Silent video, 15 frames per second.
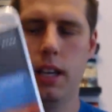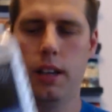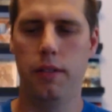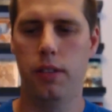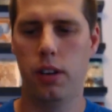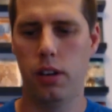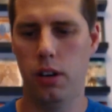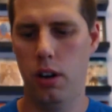If
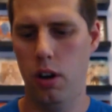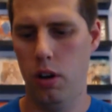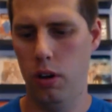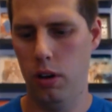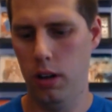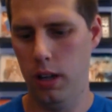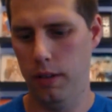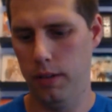you can
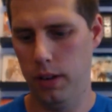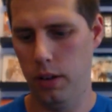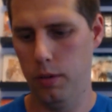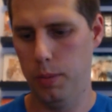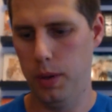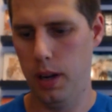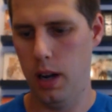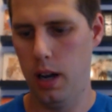if I
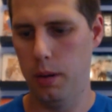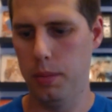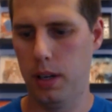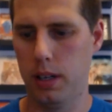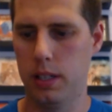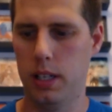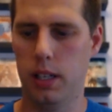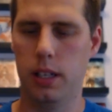open it up, you
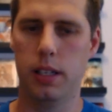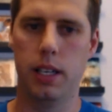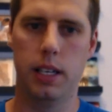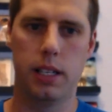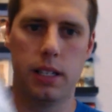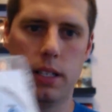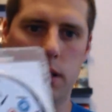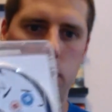can see the
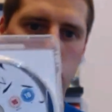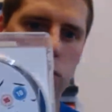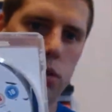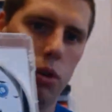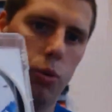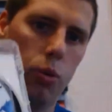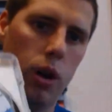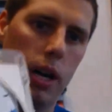disc's
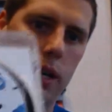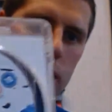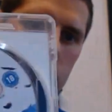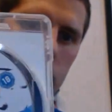also white.